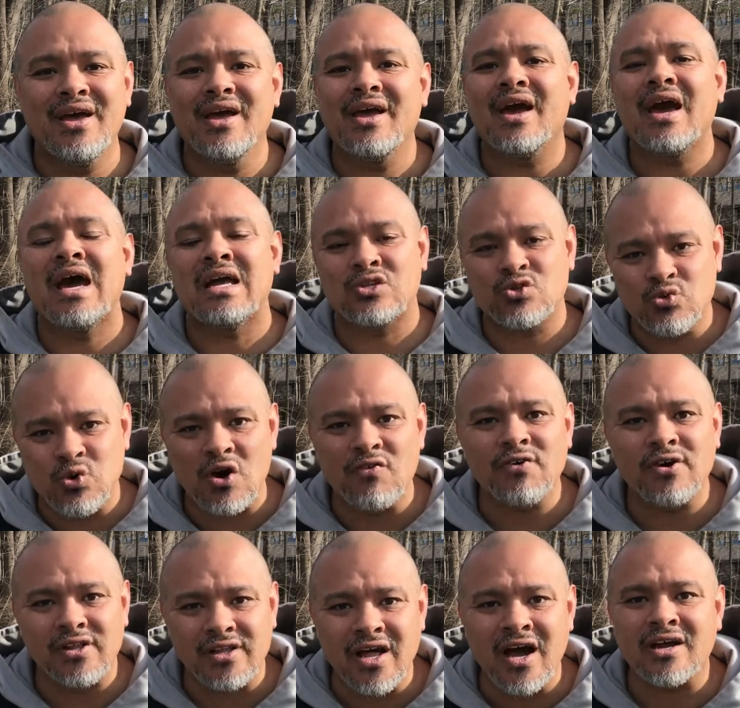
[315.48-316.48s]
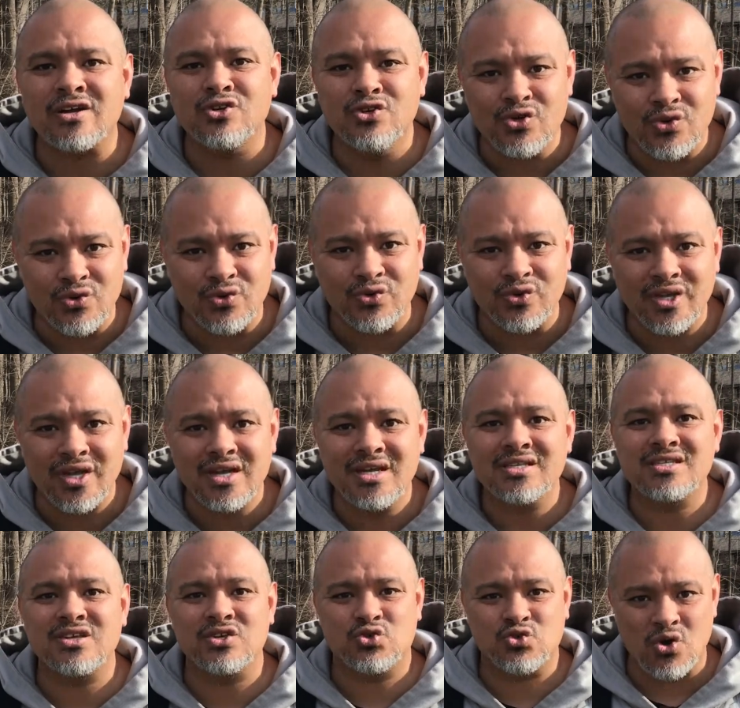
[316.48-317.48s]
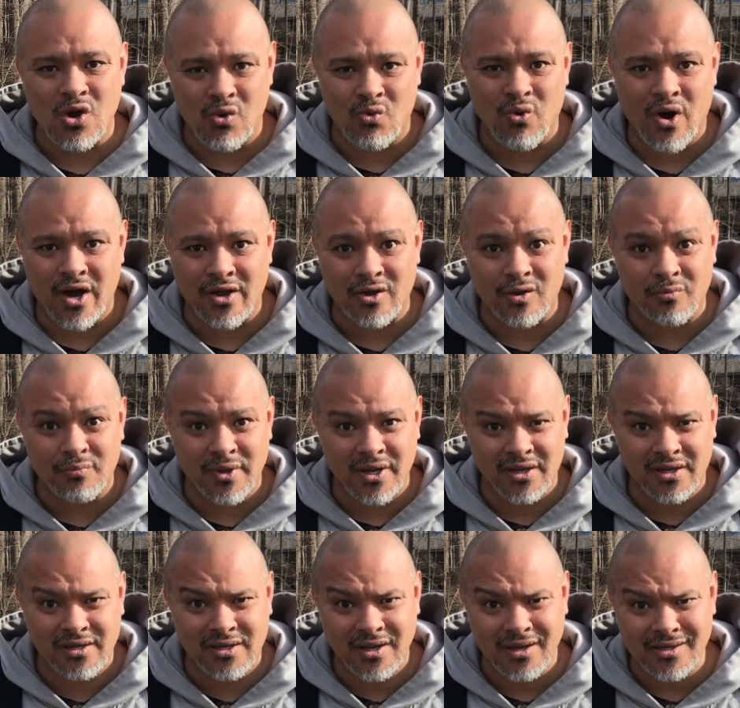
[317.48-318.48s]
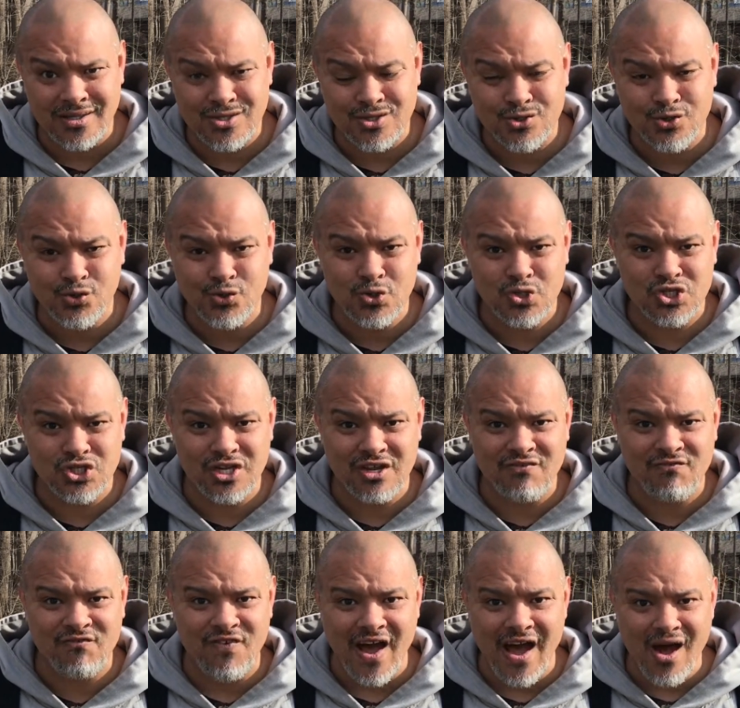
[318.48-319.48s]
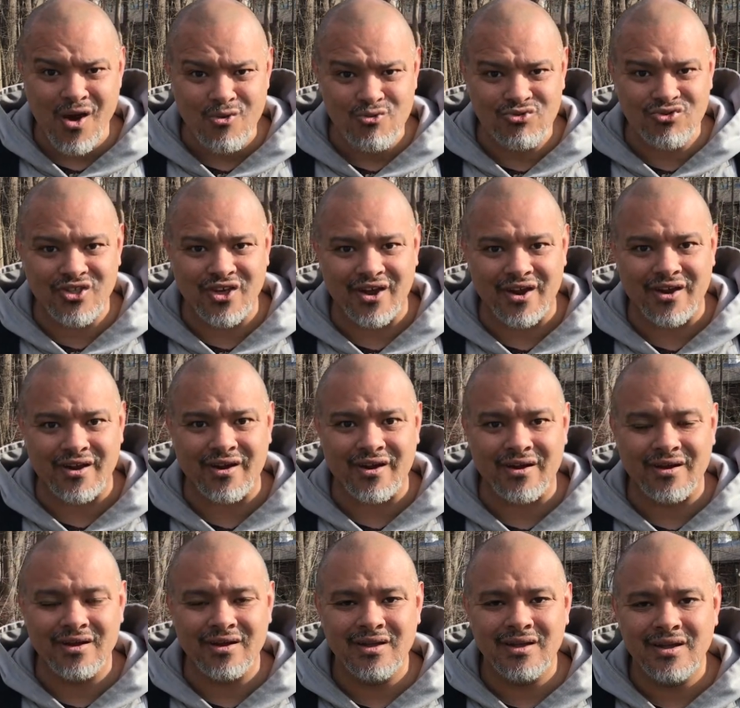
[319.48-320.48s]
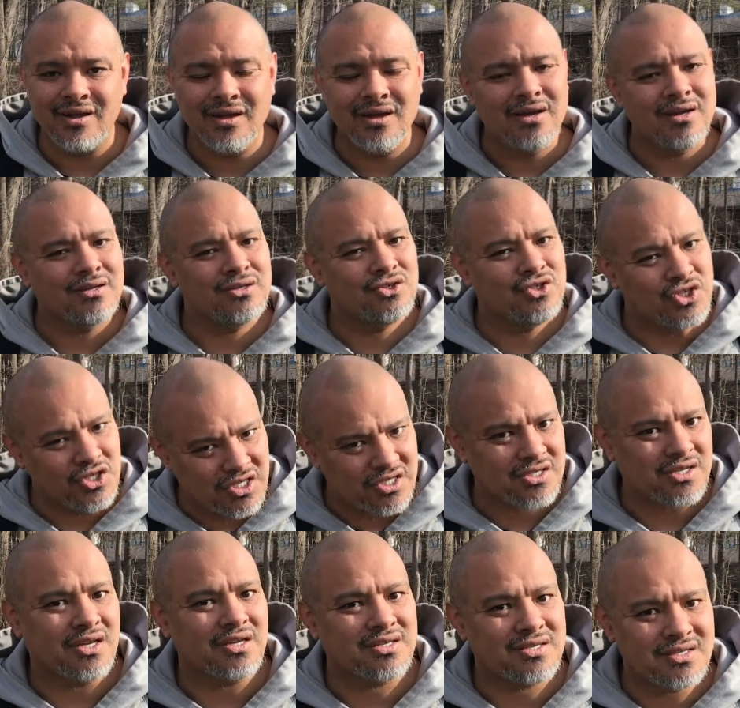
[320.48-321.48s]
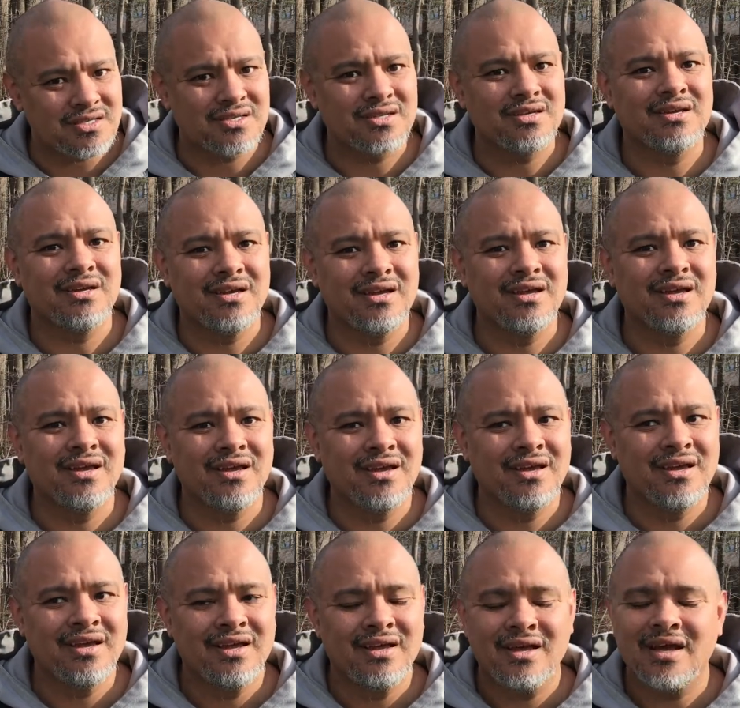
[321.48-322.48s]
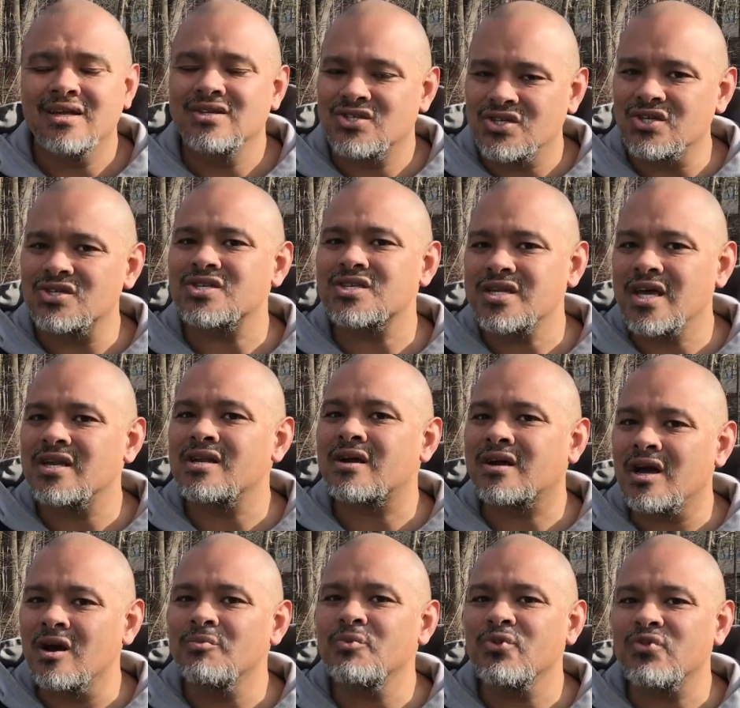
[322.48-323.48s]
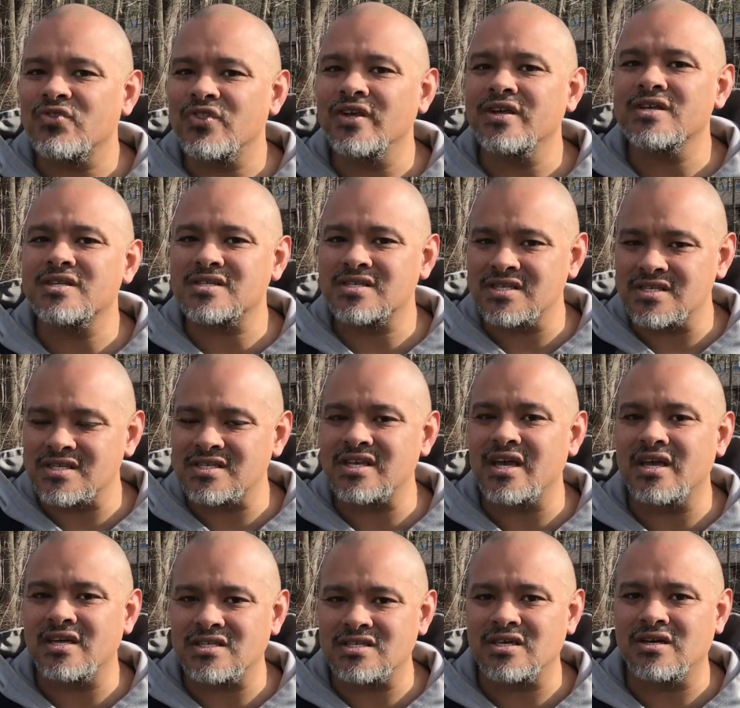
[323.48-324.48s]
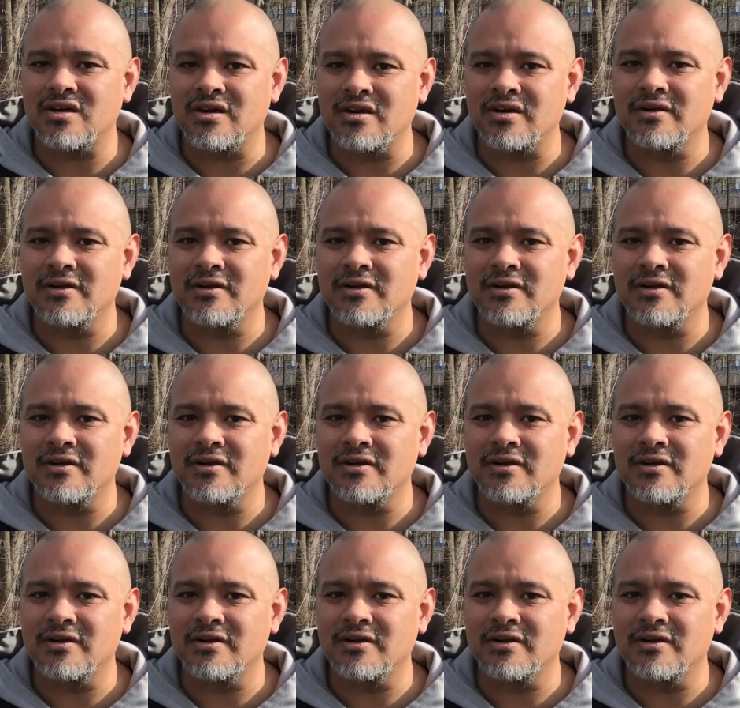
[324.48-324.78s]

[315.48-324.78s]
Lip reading: at 12 o'clock noon to draw water. But guess who she found there? Jesus. And Jesus had a couple things to say to her.